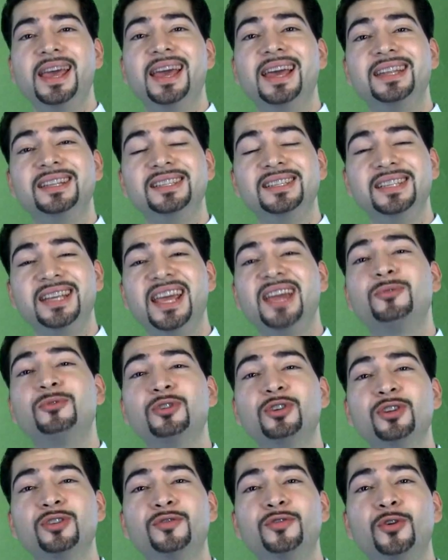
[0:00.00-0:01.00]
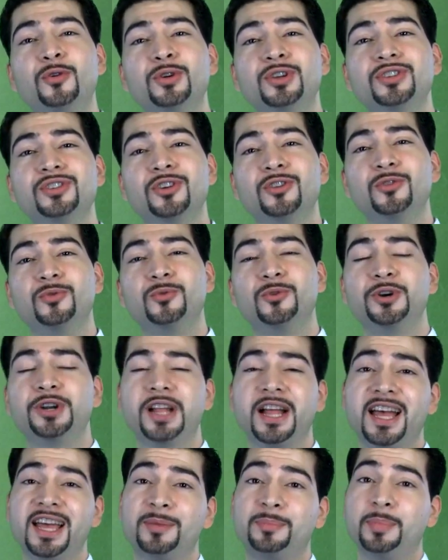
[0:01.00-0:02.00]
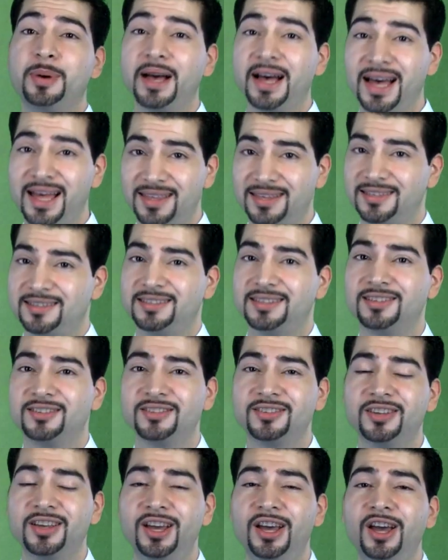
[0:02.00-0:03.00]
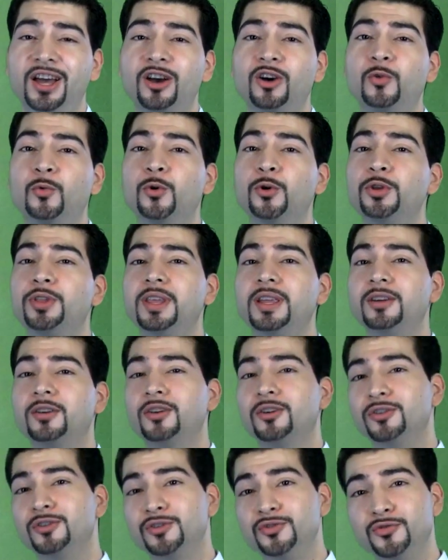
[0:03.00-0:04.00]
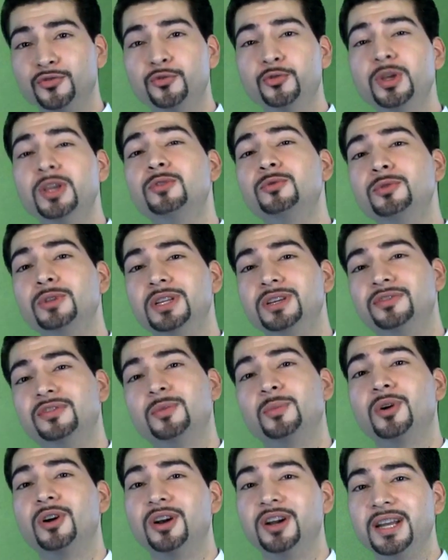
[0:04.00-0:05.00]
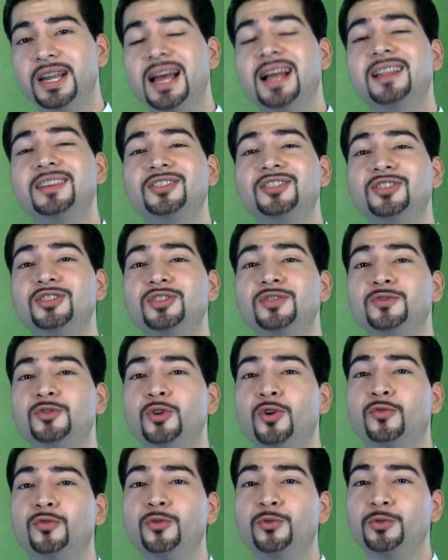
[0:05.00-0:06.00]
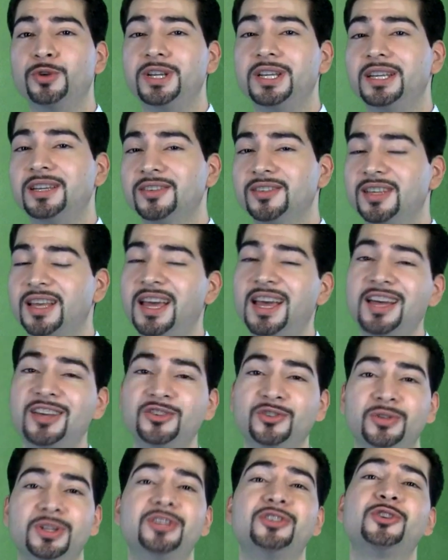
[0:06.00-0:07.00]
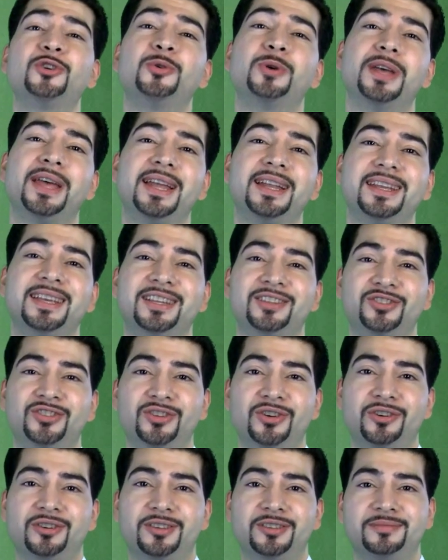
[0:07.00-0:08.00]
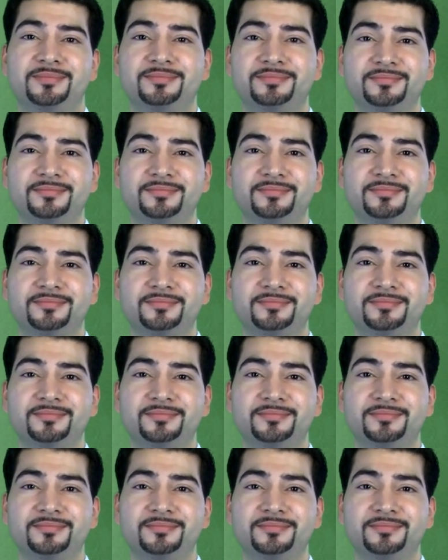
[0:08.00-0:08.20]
And today we're going to focus on the word hypothesis, a word that occurs frequently from our analysis of TOEFL readings. So let's go ahead and get started.